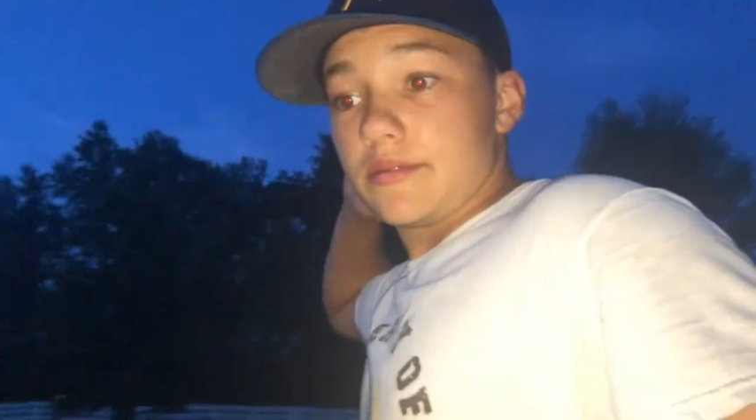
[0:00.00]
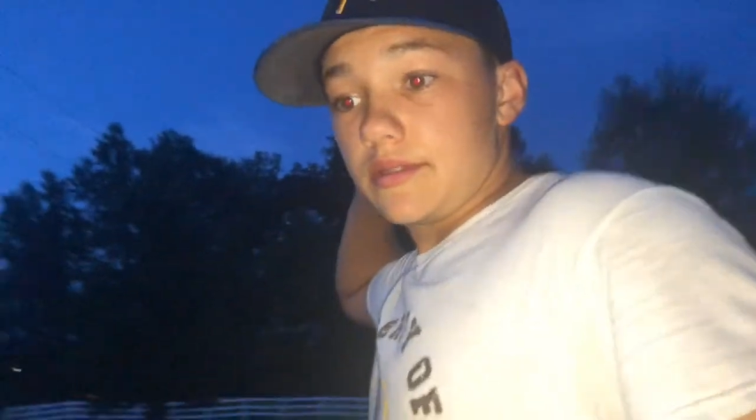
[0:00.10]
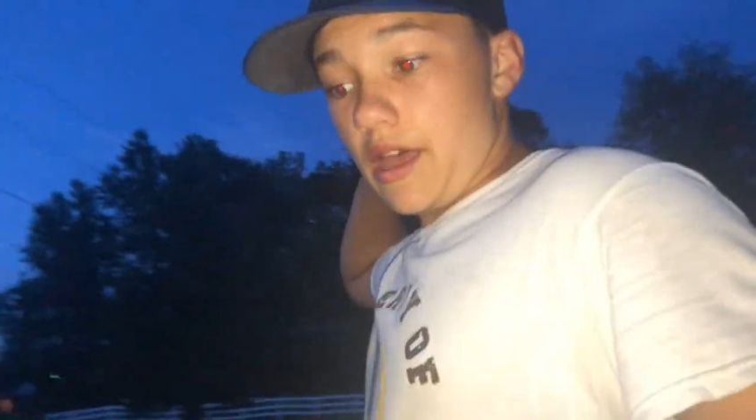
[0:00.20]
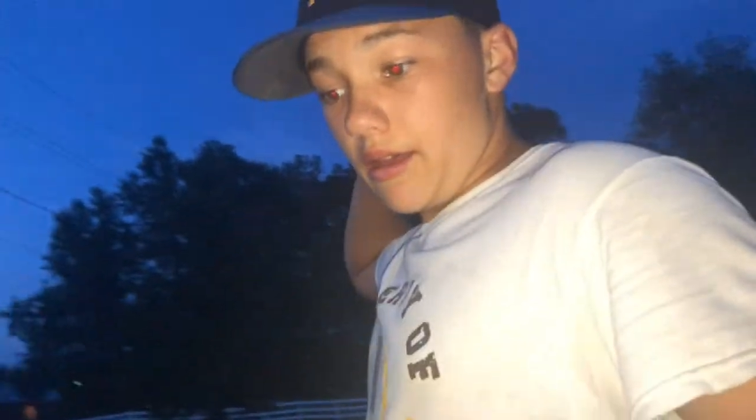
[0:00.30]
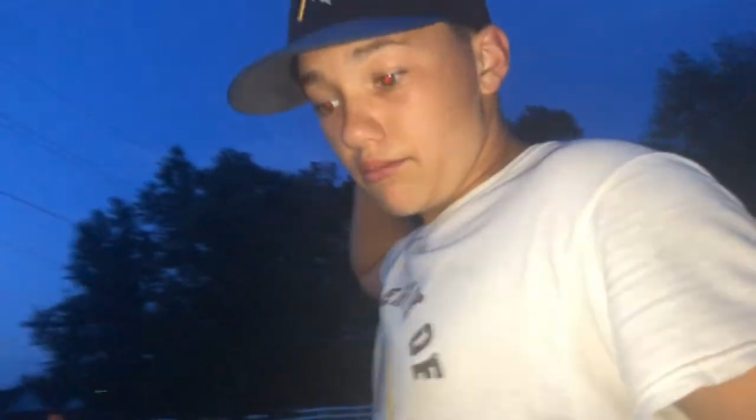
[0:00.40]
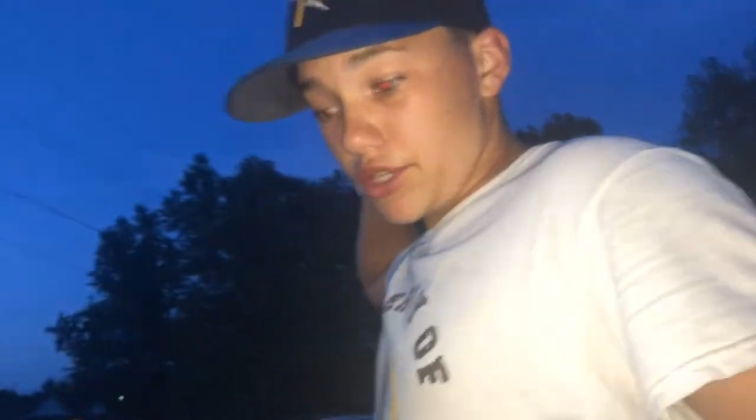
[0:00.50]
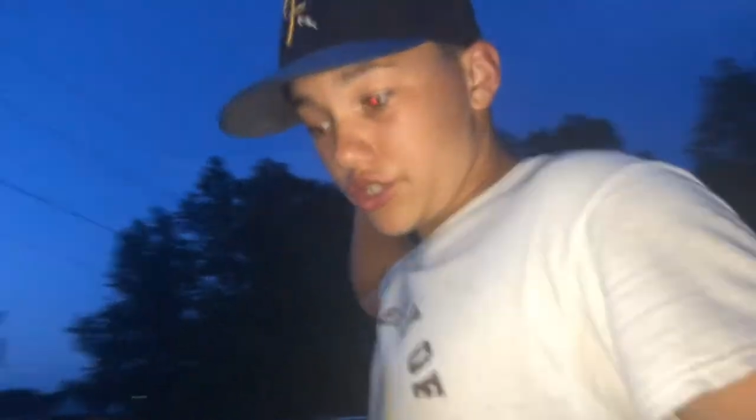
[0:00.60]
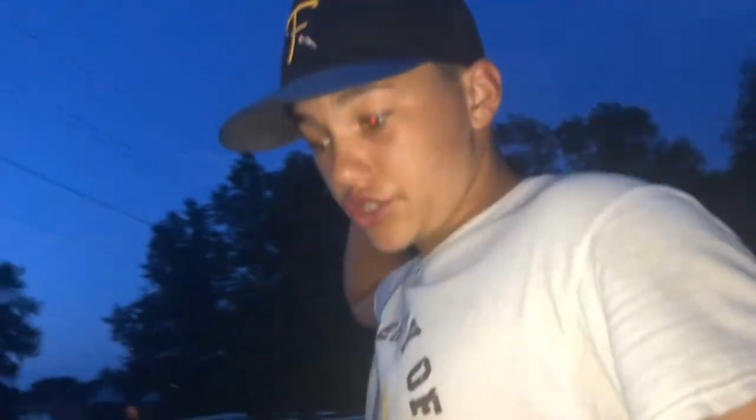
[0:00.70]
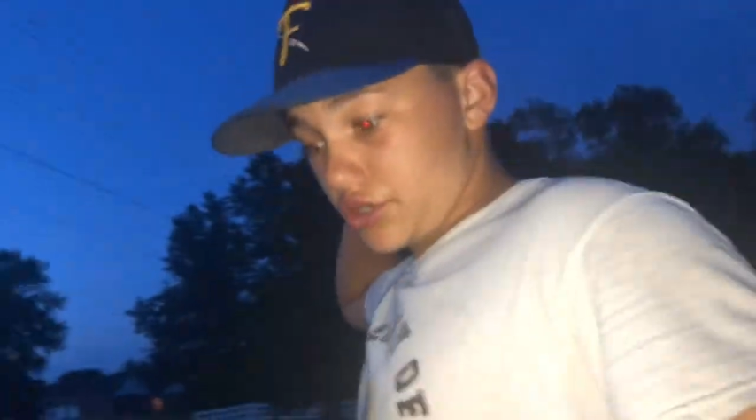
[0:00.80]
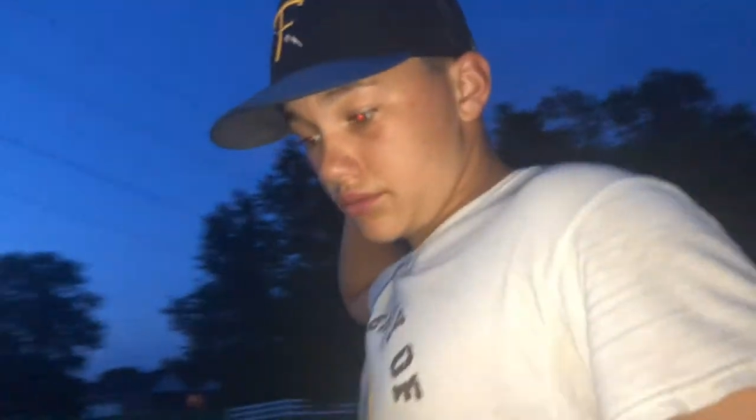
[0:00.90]
I'm gonna.
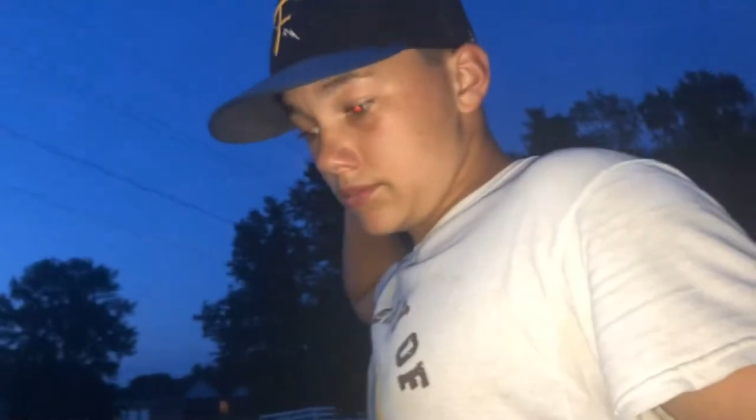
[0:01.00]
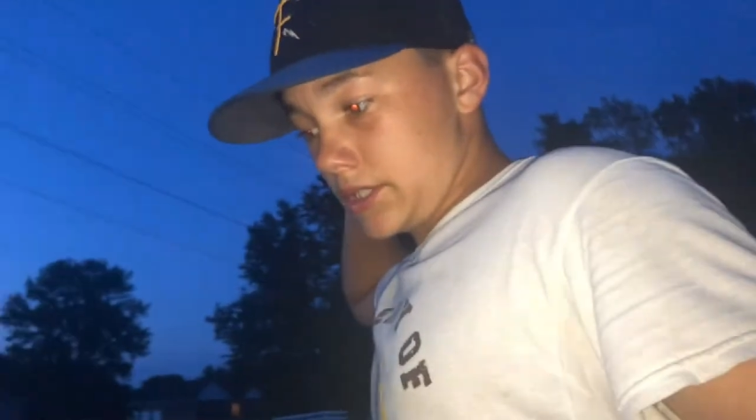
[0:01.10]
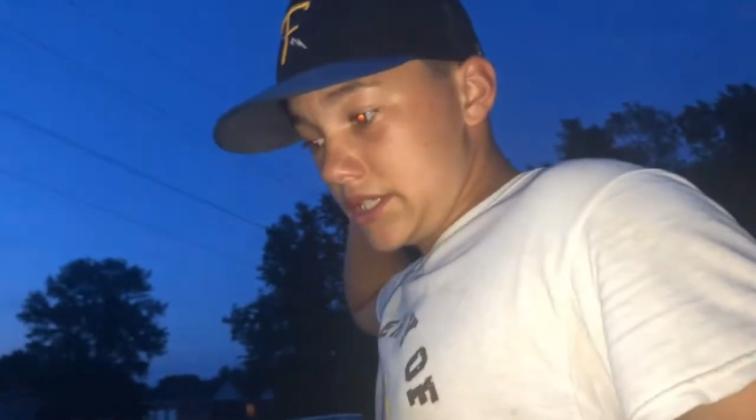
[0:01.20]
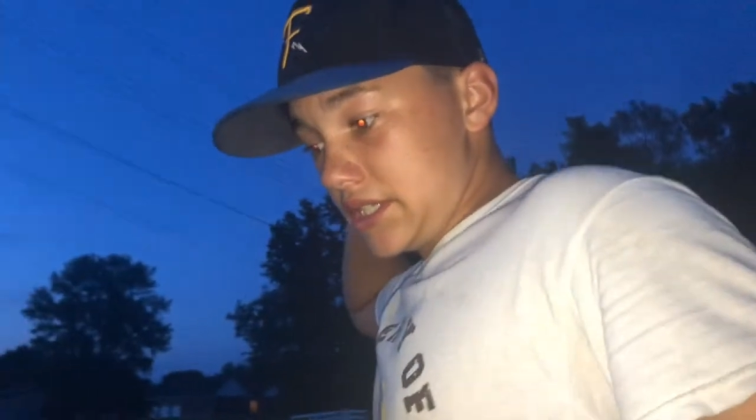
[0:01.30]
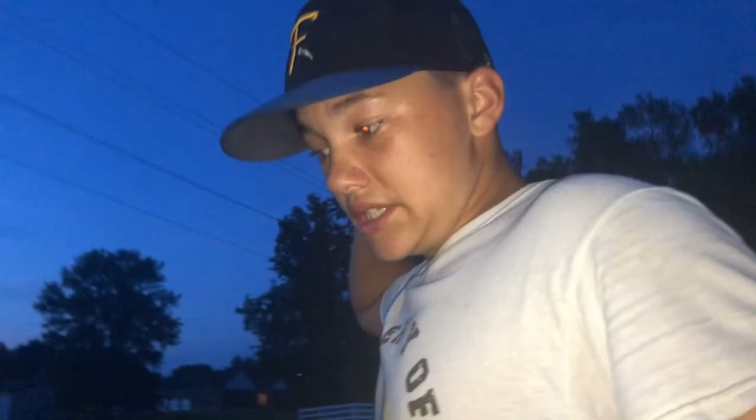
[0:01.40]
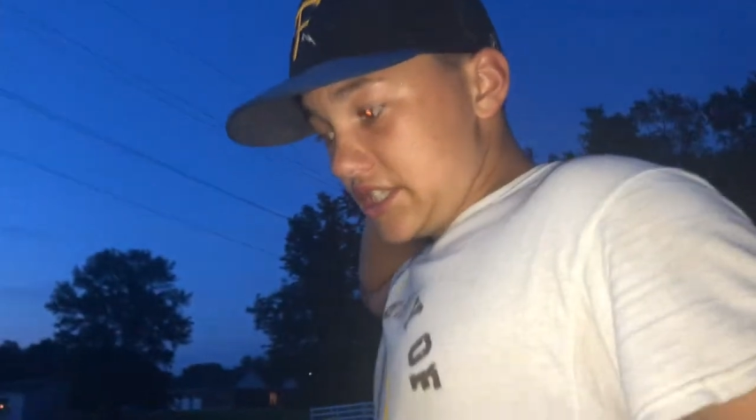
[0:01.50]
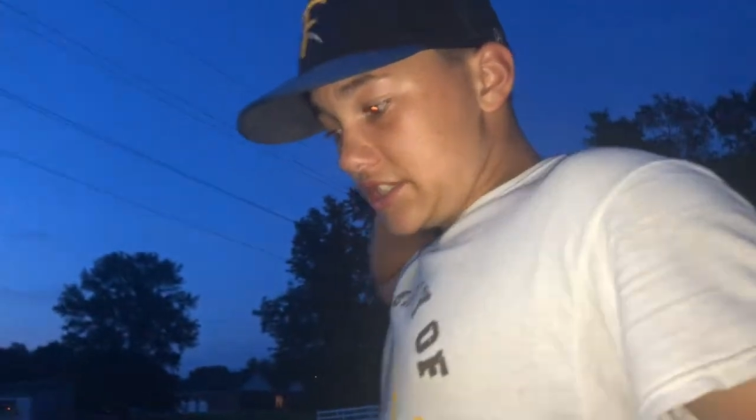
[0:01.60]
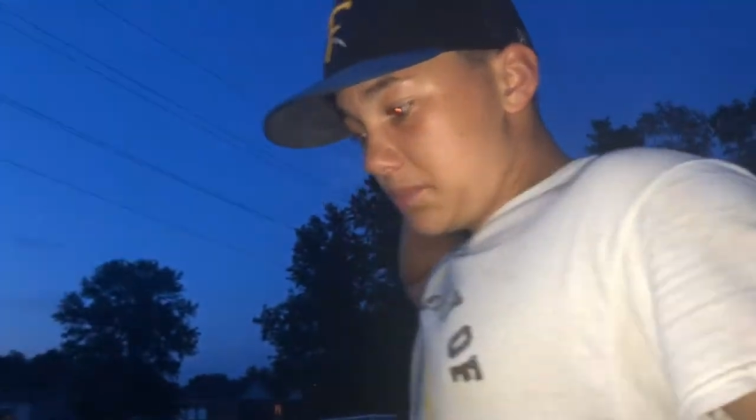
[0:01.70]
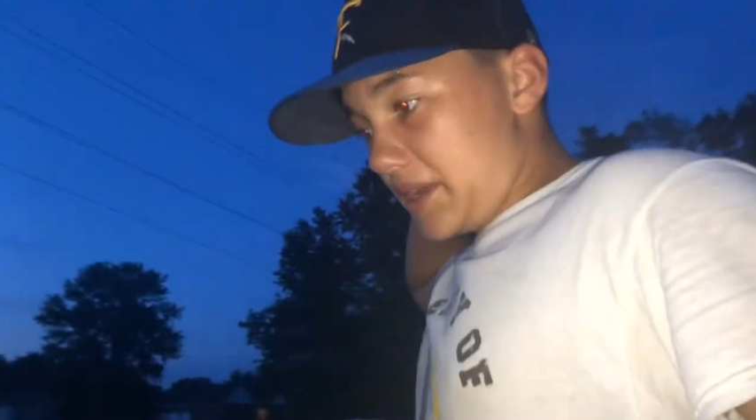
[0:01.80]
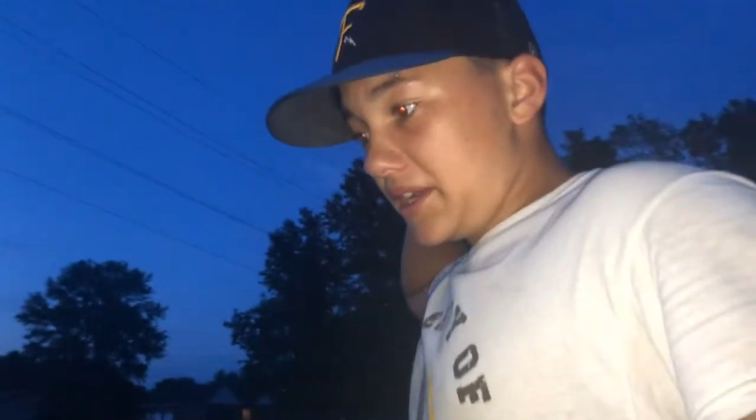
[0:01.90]
it's
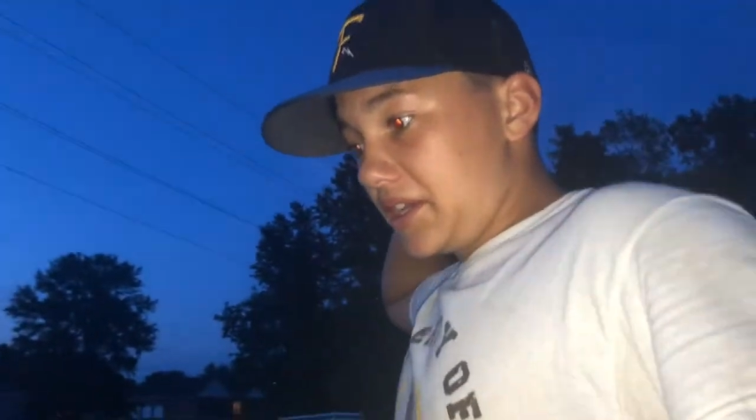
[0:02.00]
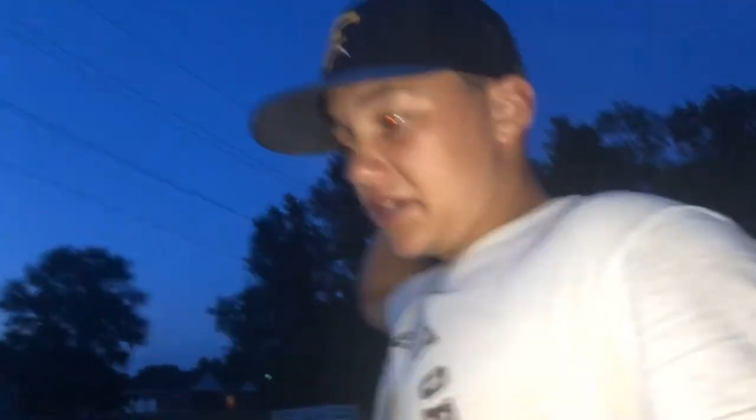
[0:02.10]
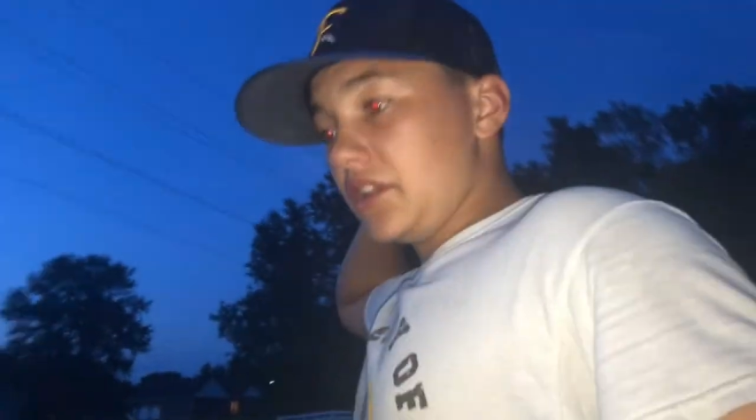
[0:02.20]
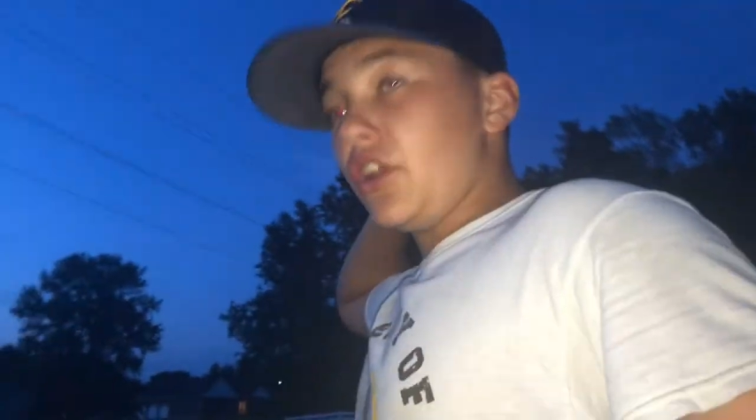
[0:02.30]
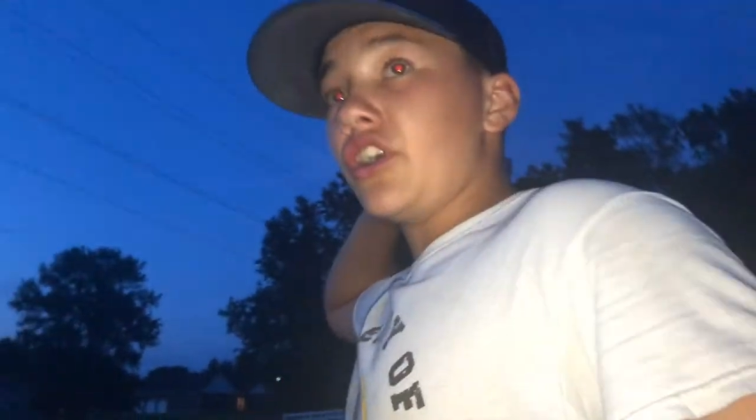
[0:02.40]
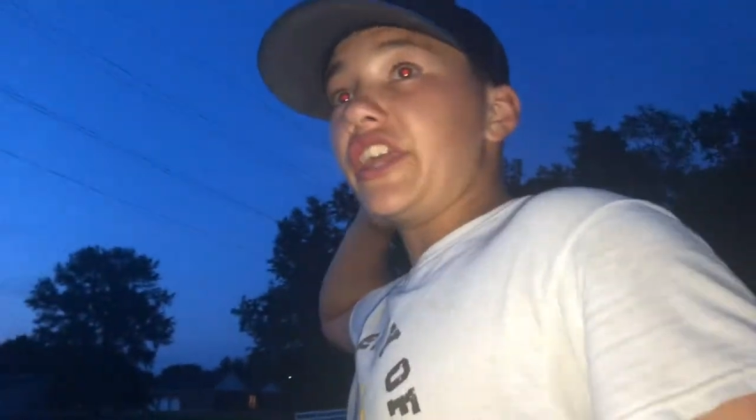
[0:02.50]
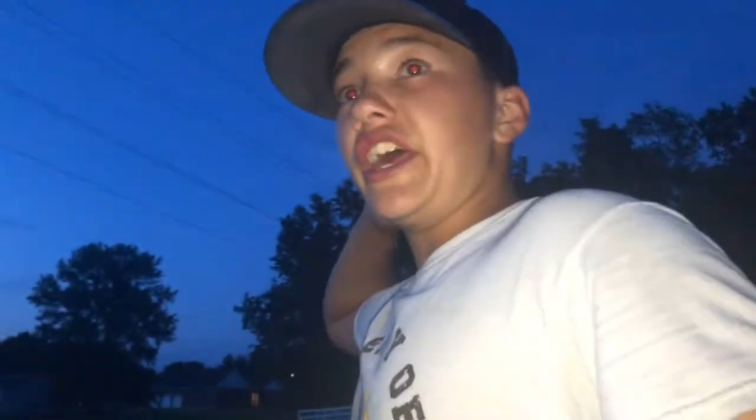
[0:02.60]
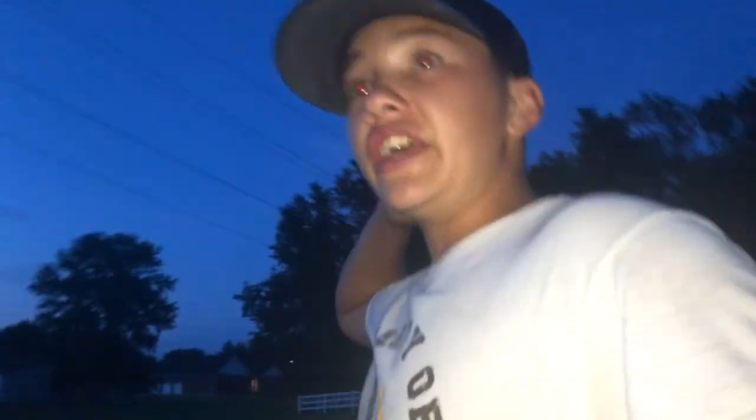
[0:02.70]
been a long day.